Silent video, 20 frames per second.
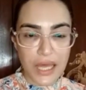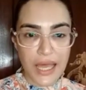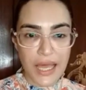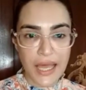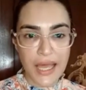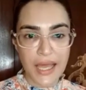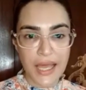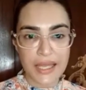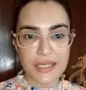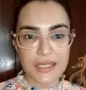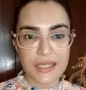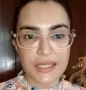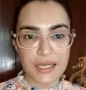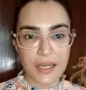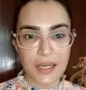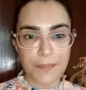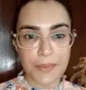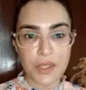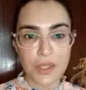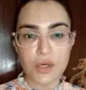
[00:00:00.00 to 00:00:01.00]
And
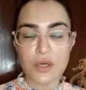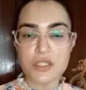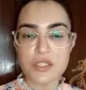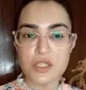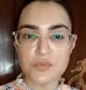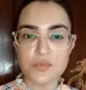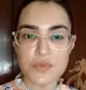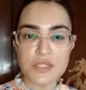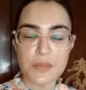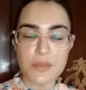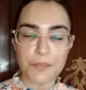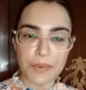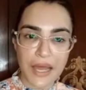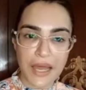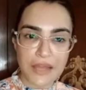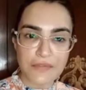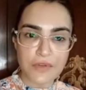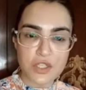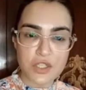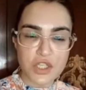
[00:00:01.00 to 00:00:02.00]
because it was a
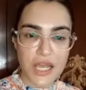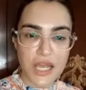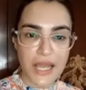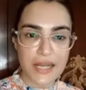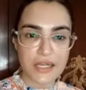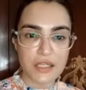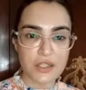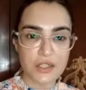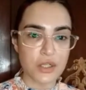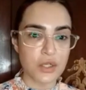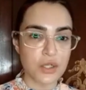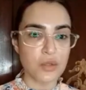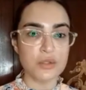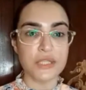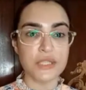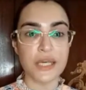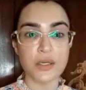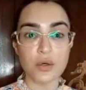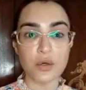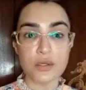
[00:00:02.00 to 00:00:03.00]
private channel, you know,
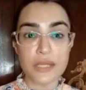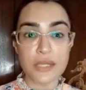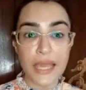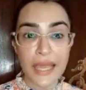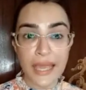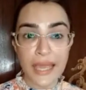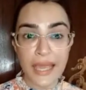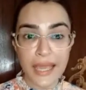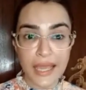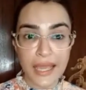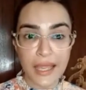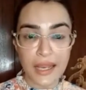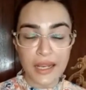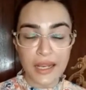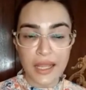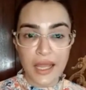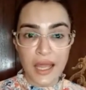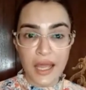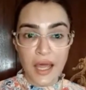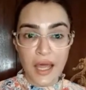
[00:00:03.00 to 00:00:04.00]
they could
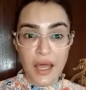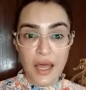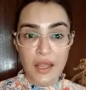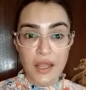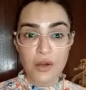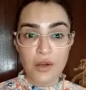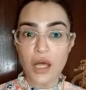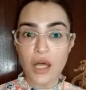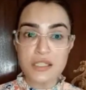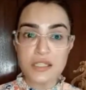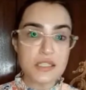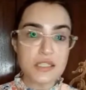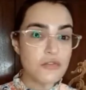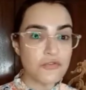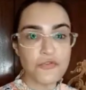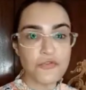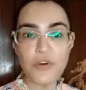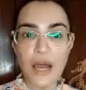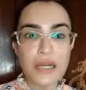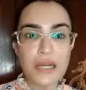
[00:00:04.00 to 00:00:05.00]
air lots
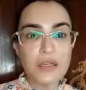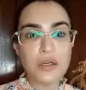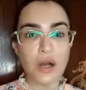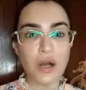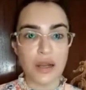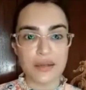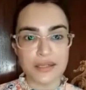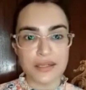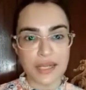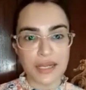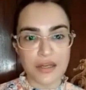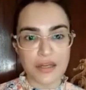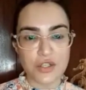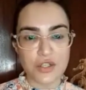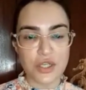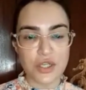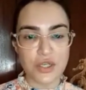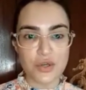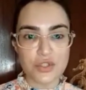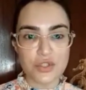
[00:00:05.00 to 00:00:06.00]
of fun content,
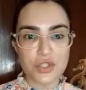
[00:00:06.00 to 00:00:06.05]
you know.